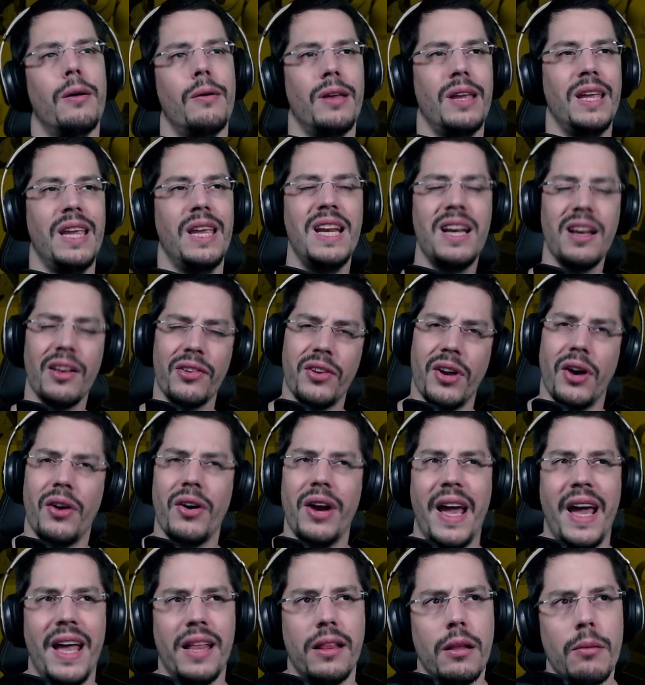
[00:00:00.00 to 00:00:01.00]
Healers are
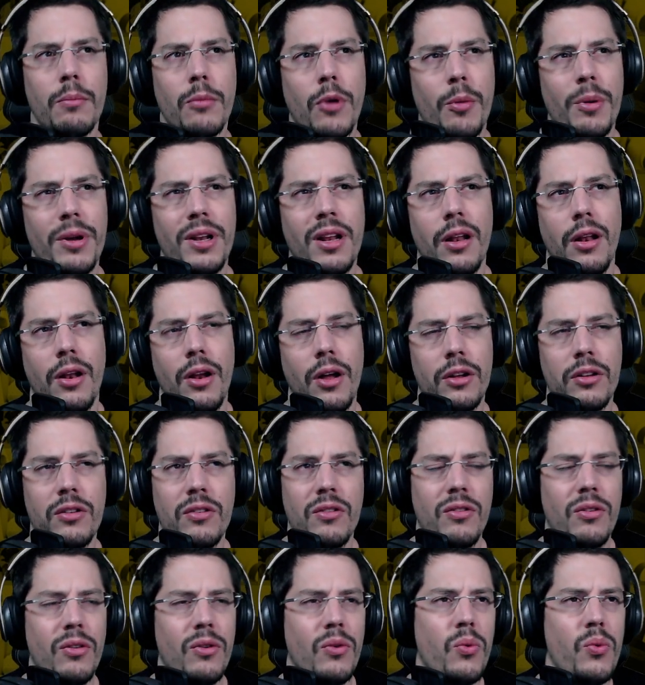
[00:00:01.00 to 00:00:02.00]
at the moment
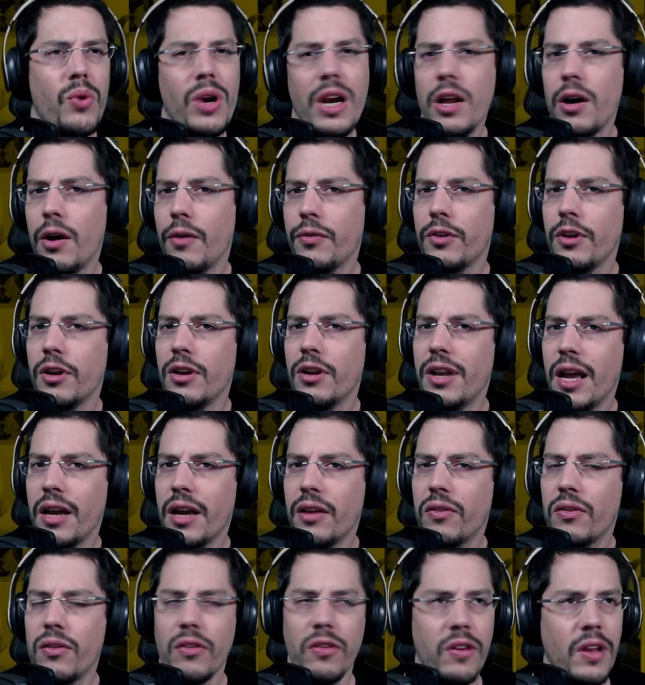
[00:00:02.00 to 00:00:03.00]
not really often in
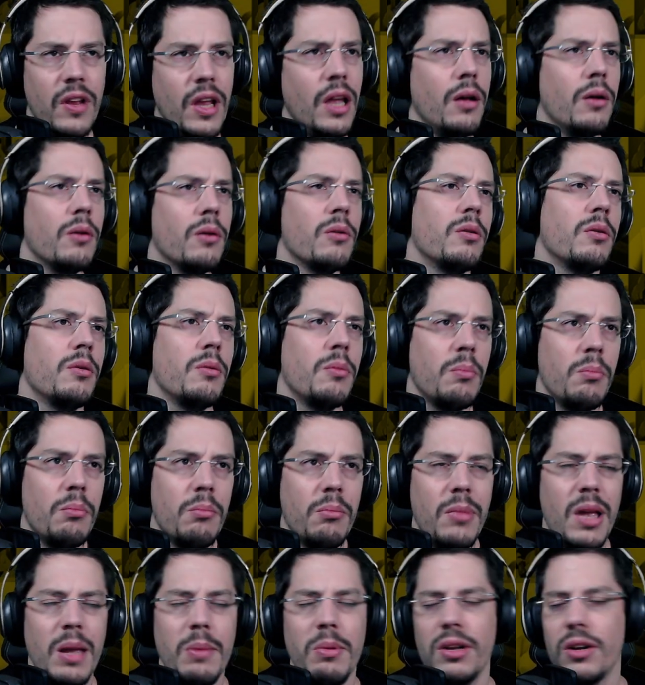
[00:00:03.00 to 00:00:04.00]
decks to see.
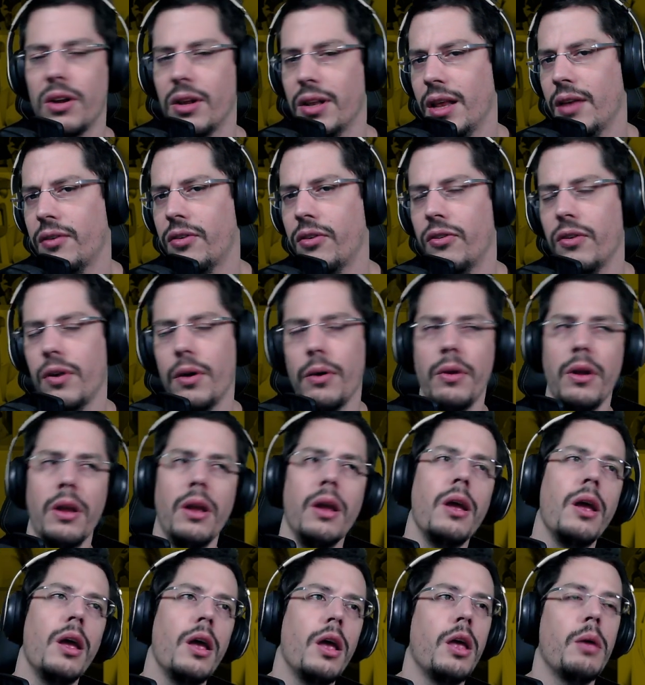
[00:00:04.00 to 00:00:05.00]
Maybe not necessary.
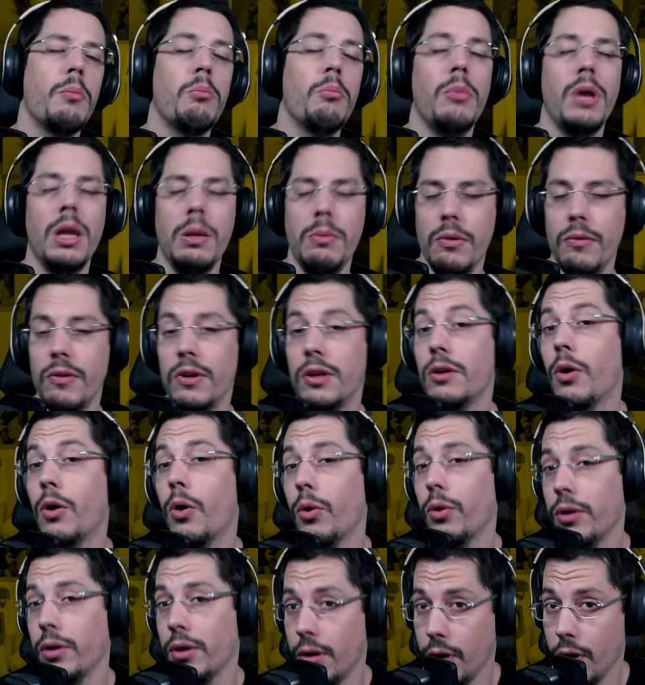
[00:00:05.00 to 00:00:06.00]
Maybe we
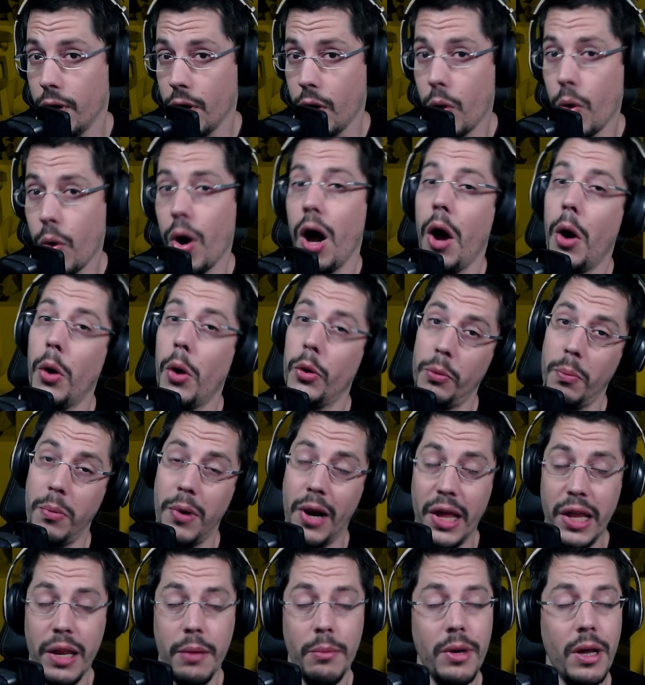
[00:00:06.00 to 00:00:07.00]
don't know how to
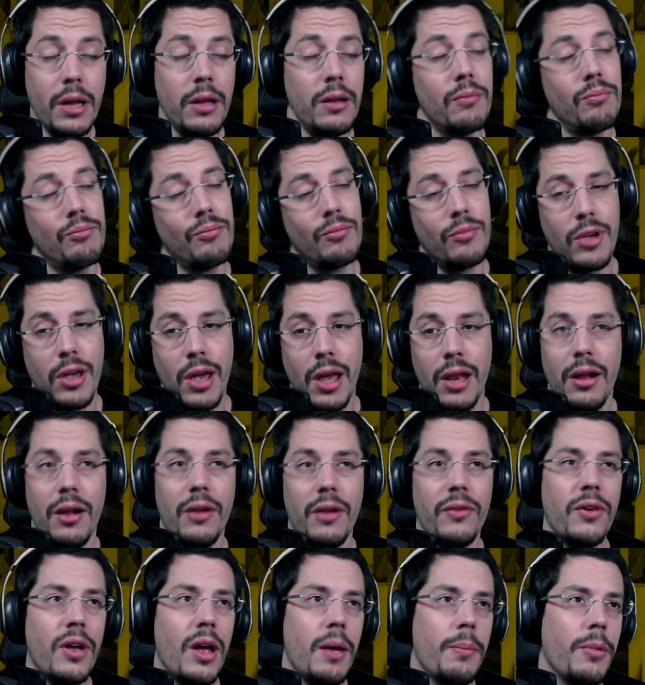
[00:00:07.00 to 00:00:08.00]
play them yet. Can
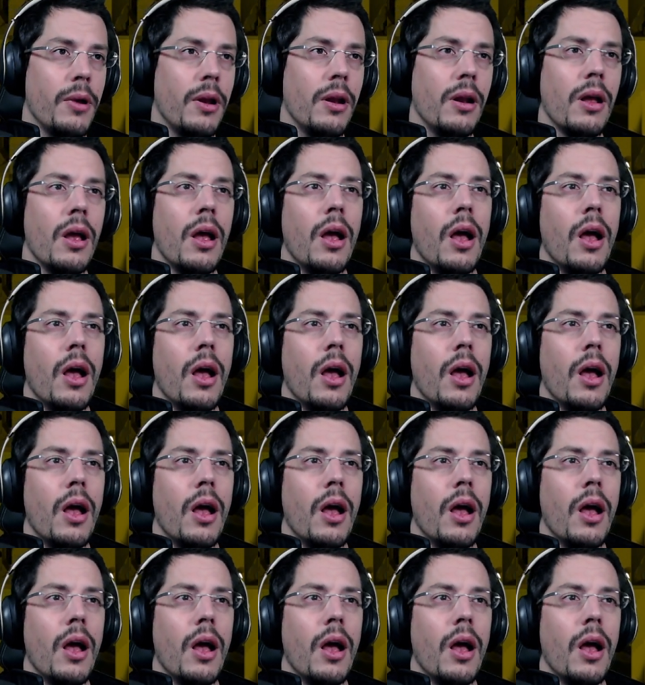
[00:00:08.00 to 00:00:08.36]
also happen.